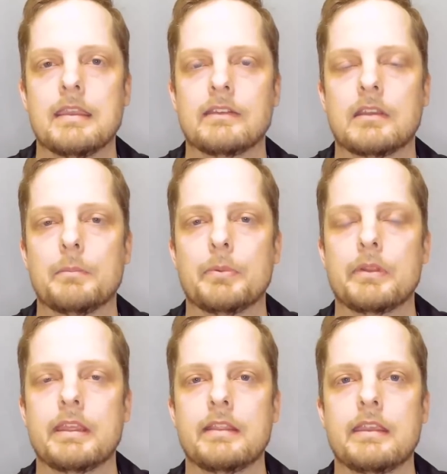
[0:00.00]
is
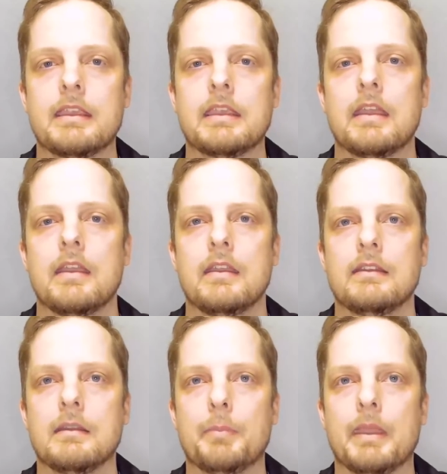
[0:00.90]
completely
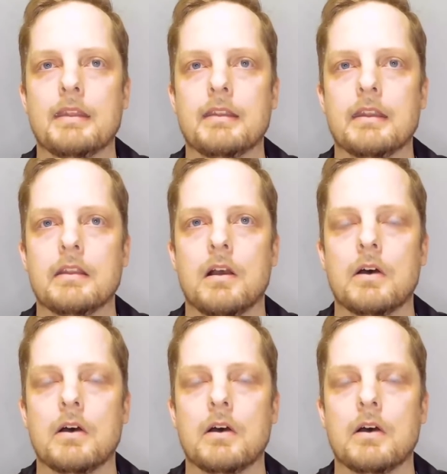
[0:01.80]
dependent